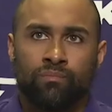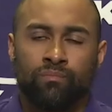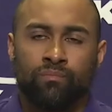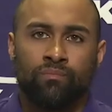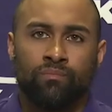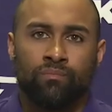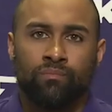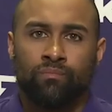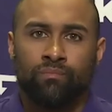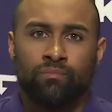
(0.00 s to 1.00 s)
Yeah, Jason,
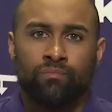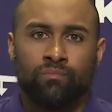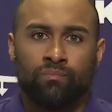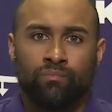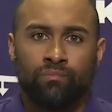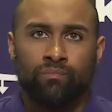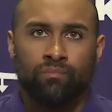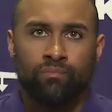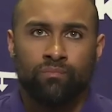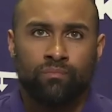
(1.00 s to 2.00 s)
just what kind of a
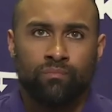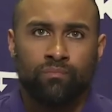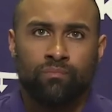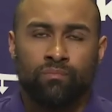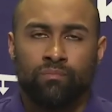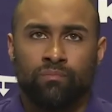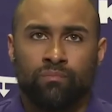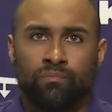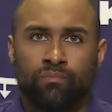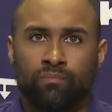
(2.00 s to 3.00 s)
an adjustment has it been for
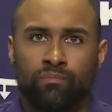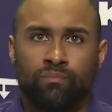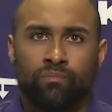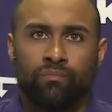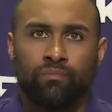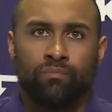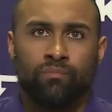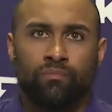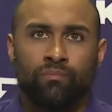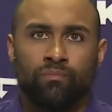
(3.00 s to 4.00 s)
you moving from
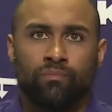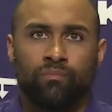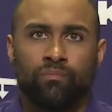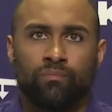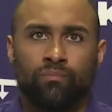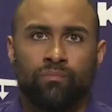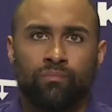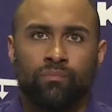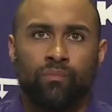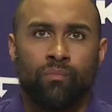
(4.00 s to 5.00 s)
receivers to now
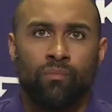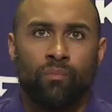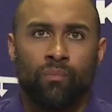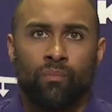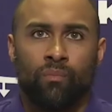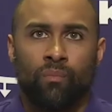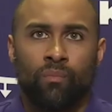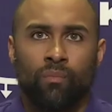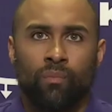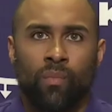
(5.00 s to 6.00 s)
fullbacks and tight ends?
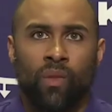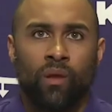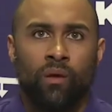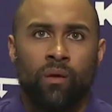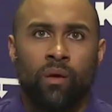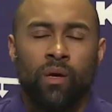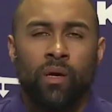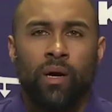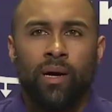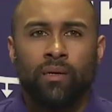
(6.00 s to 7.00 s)

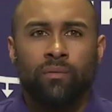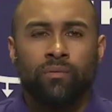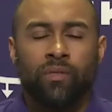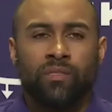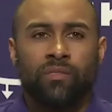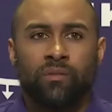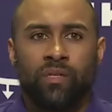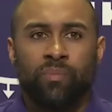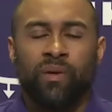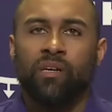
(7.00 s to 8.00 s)
Uh, it's
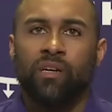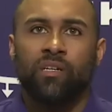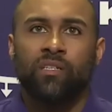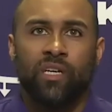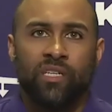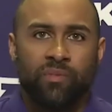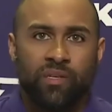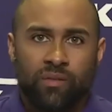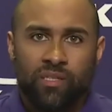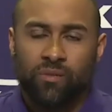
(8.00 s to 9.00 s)
it's been a good
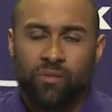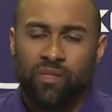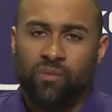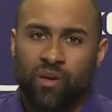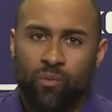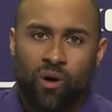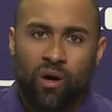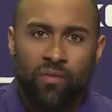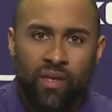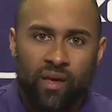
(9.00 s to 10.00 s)
adjustment. It's it's been
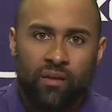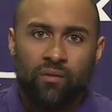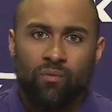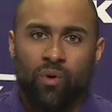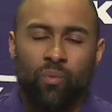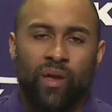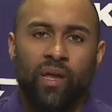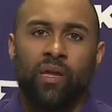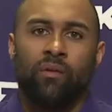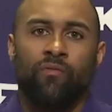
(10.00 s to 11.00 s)
one that when
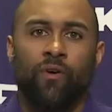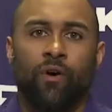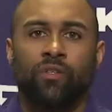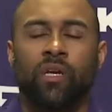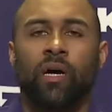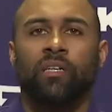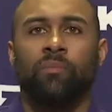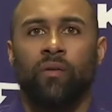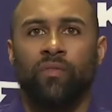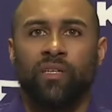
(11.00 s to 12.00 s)
we first talked
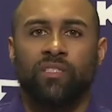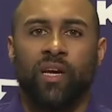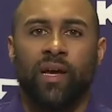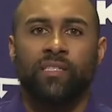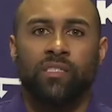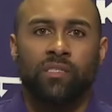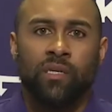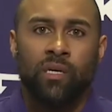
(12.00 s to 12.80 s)
about these changes,